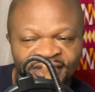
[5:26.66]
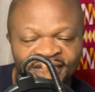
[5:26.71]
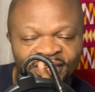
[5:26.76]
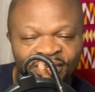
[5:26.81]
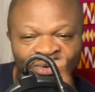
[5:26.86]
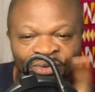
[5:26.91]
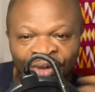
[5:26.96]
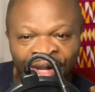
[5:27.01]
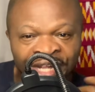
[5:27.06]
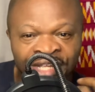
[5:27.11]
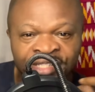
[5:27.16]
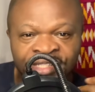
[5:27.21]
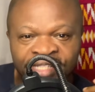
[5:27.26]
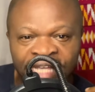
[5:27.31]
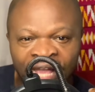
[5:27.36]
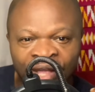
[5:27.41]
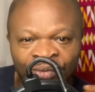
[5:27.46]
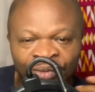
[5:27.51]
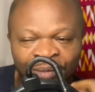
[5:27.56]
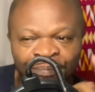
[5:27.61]
Rinse
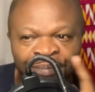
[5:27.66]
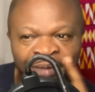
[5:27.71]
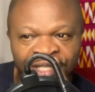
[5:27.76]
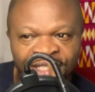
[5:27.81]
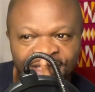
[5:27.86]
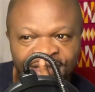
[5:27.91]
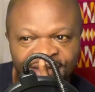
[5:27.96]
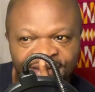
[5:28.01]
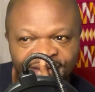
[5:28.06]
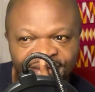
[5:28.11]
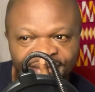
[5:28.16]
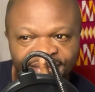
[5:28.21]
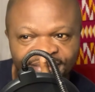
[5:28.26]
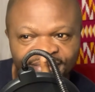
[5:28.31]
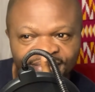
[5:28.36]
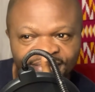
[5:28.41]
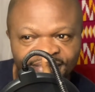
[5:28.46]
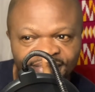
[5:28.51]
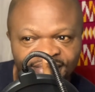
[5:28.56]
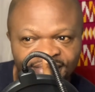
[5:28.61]
and repeat.
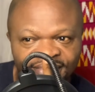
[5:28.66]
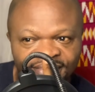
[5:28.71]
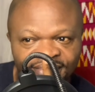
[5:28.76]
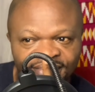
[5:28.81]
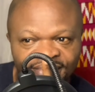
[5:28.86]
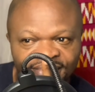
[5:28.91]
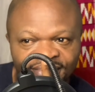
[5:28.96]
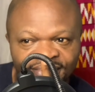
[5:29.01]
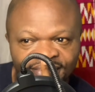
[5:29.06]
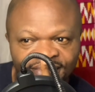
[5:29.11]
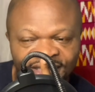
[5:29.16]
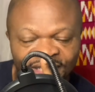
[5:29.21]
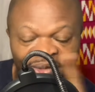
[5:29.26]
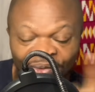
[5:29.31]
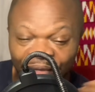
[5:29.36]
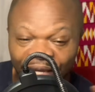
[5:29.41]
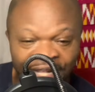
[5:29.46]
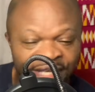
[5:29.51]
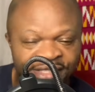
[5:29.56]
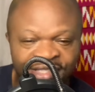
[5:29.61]

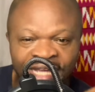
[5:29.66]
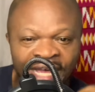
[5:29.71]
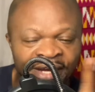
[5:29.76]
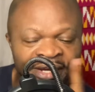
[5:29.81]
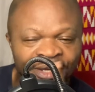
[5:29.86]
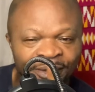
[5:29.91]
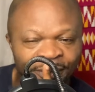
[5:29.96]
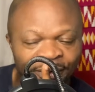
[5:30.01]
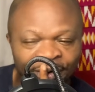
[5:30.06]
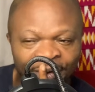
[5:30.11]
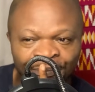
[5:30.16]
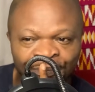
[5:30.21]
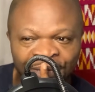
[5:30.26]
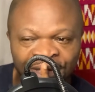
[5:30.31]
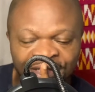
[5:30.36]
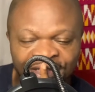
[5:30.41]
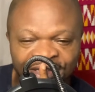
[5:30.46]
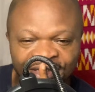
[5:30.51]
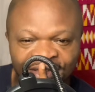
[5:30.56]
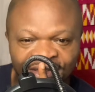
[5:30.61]
Rinse and
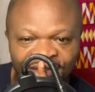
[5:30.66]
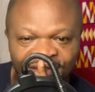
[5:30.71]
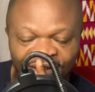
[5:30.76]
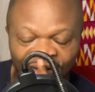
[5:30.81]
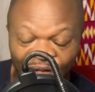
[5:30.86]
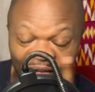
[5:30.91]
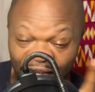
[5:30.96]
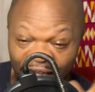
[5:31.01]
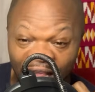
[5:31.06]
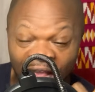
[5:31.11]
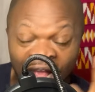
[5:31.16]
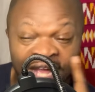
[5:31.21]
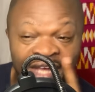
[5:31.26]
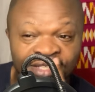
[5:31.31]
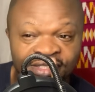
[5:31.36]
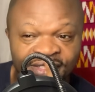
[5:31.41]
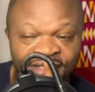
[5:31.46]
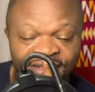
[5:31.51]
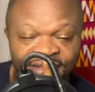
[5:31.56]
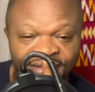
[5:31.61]
repeat. Oh
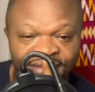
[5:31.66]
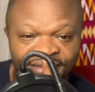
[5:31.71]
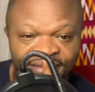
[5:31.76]
yes.